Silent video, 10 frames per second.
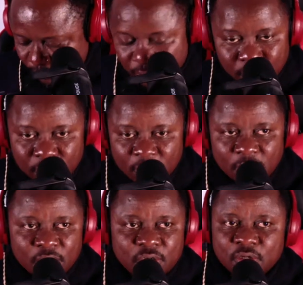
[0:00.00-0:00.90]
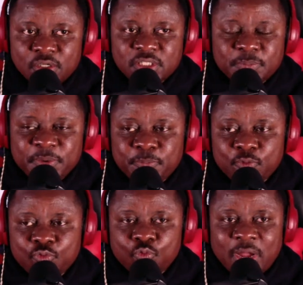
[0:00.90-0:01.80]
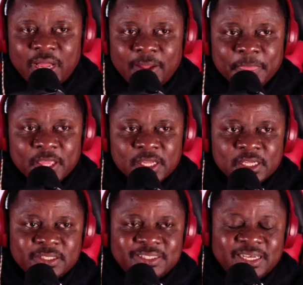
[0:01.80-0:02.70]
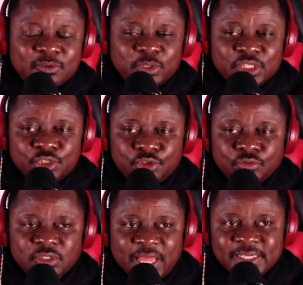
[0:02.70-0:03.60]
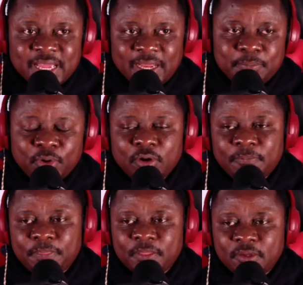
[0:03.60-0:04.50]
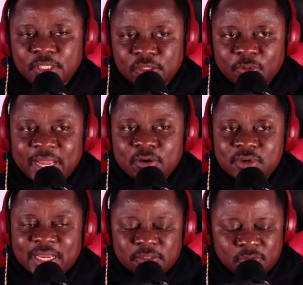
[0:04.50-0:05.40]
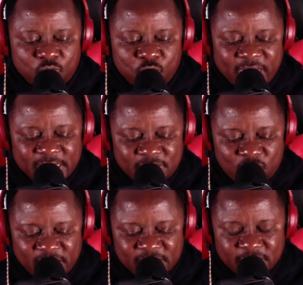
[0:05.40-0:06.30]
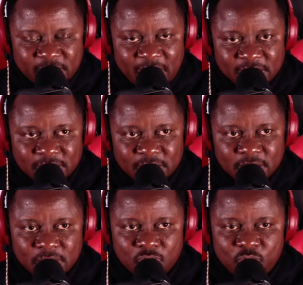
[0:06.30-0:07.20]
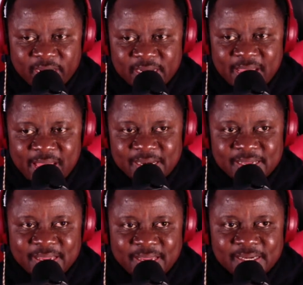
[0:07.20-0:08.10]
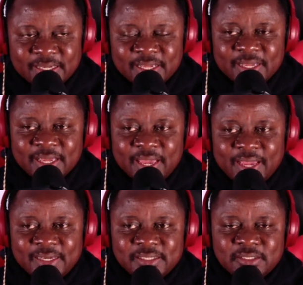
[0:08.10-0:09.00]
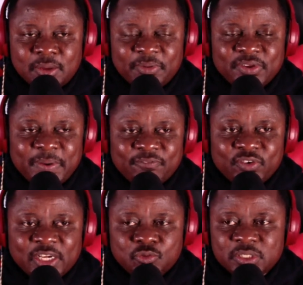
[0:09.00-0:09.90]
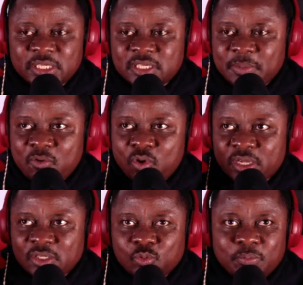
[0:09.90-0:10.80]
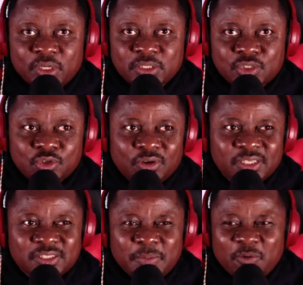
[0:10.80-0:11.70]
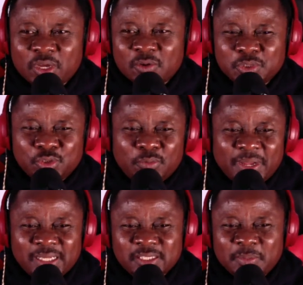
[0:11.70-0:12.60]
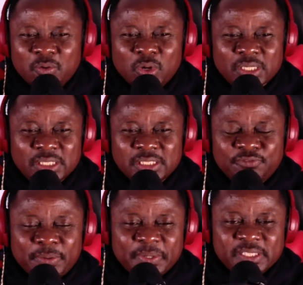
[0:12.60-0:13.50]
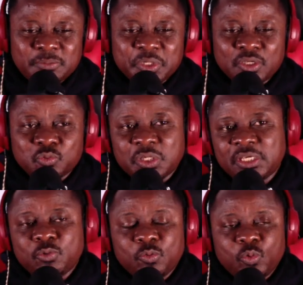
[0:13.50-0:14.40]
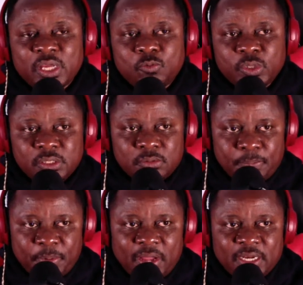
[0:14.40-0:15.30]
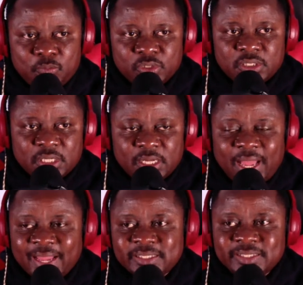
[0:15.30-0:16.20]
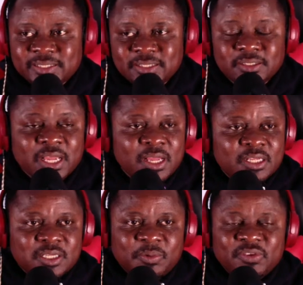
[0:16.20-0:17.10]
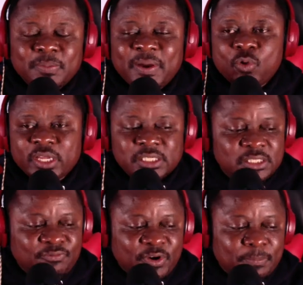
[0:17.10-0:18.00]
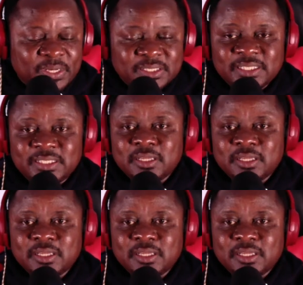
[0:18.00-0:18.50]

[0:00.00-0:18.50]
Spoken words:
You're not going to take people who are dealing with issues like that. But when I look at when they start, where they are at the end, and some of them have graduated, some are working with multi-choice, some are working with Showma, some are working in different places because we empower them with IT skills. Some of them are working in different places.